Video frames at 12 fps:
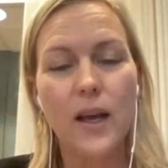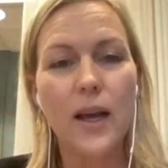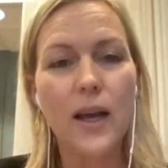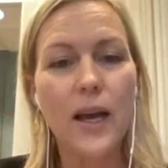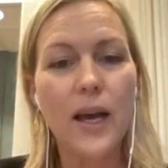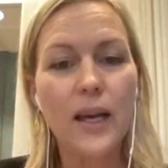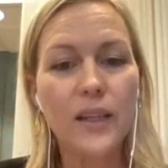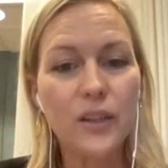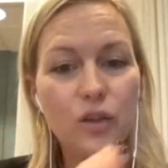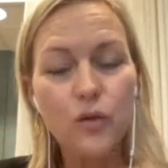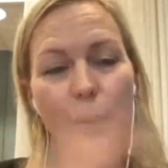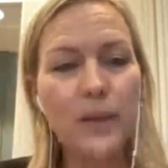and
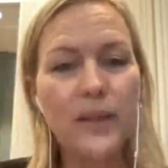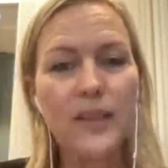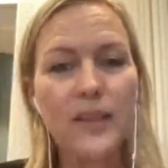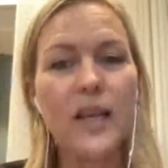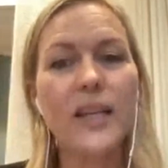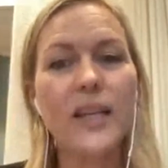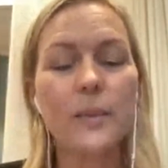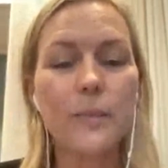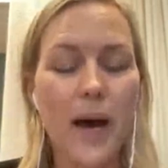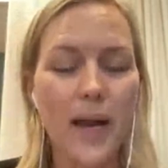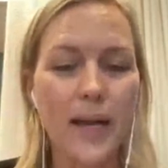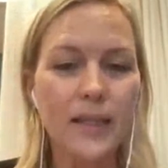disrupt that size
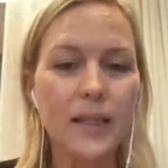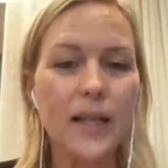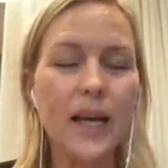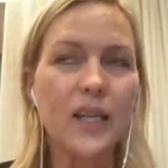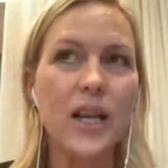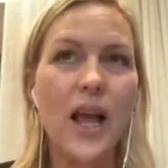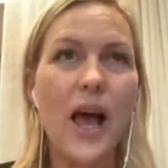bias, and actually